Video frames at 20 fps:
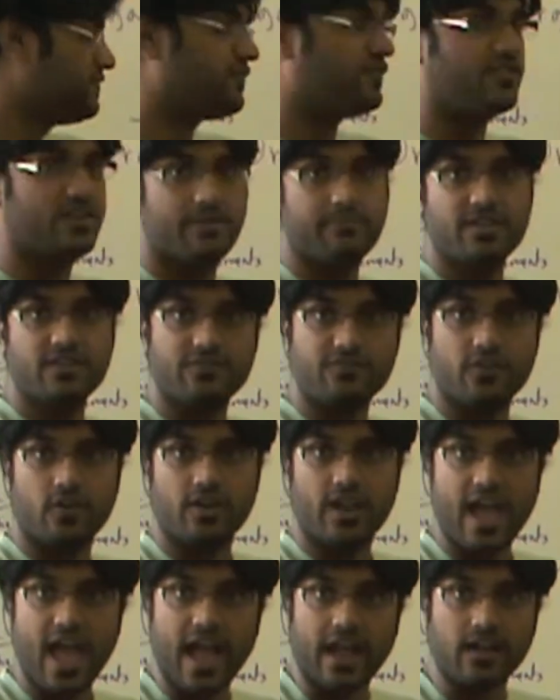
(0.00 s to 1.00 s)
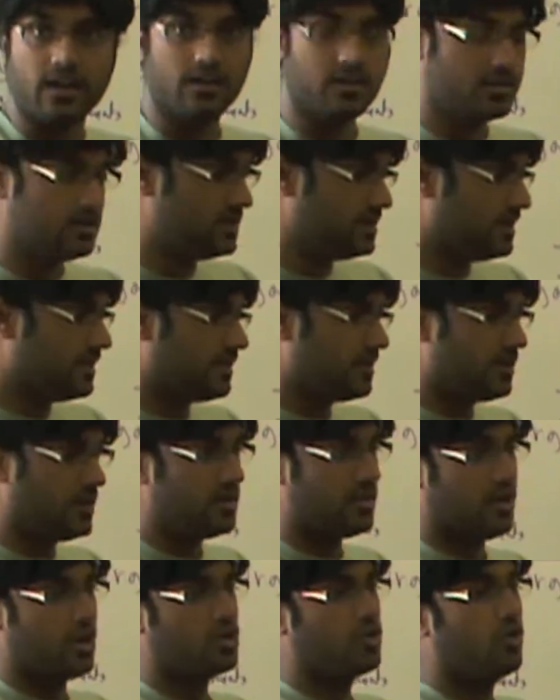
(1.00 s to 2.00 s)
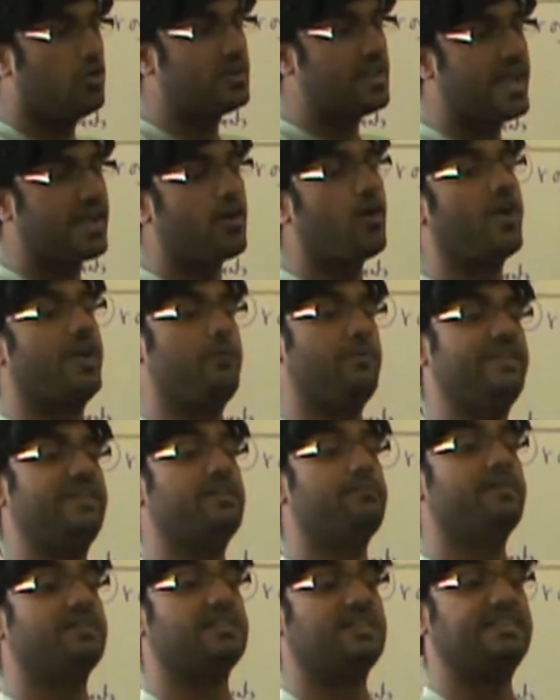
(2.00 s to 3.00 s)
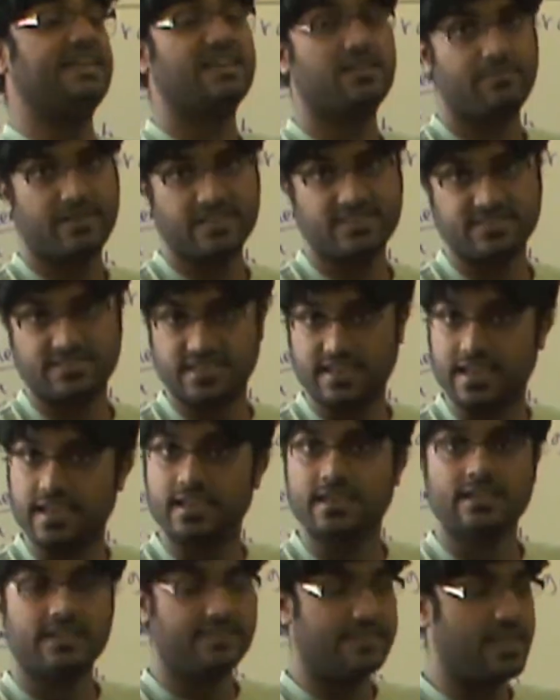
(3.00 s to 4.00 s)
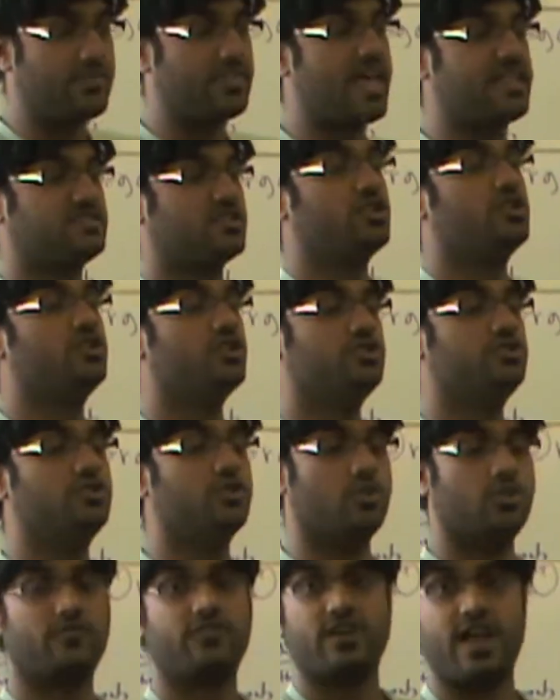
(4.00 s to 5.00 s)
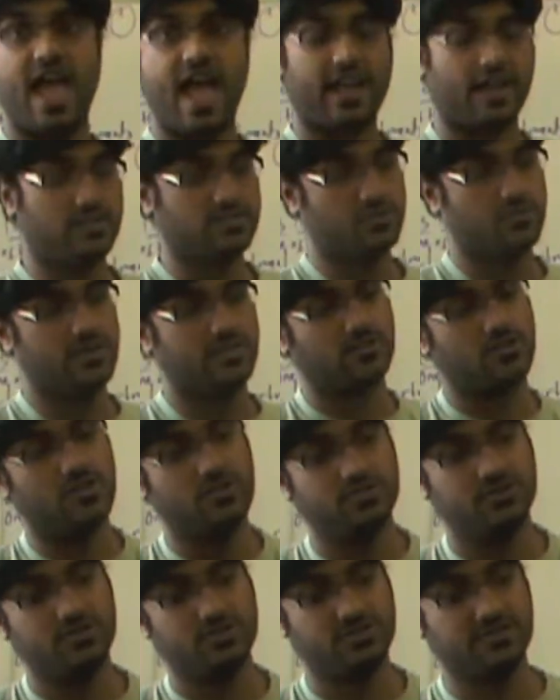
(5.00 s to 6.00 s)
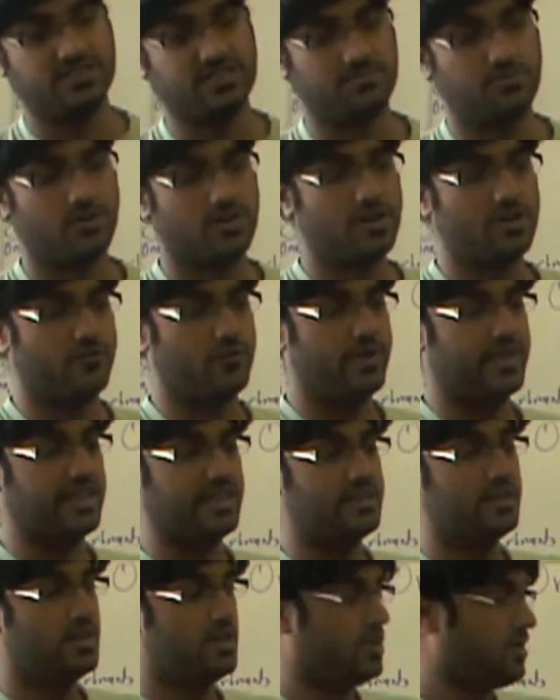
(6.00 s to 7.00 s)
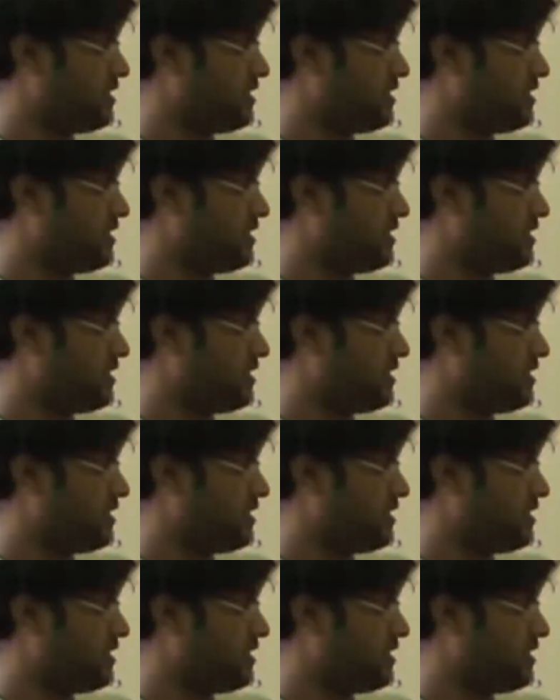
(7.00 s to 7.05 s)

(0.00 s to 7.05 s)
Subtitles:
you frame it for a hacker. A goal like, okay, we need to build a database today. Now that's a good goal for a hacker. So with Constitution Explorer, if we can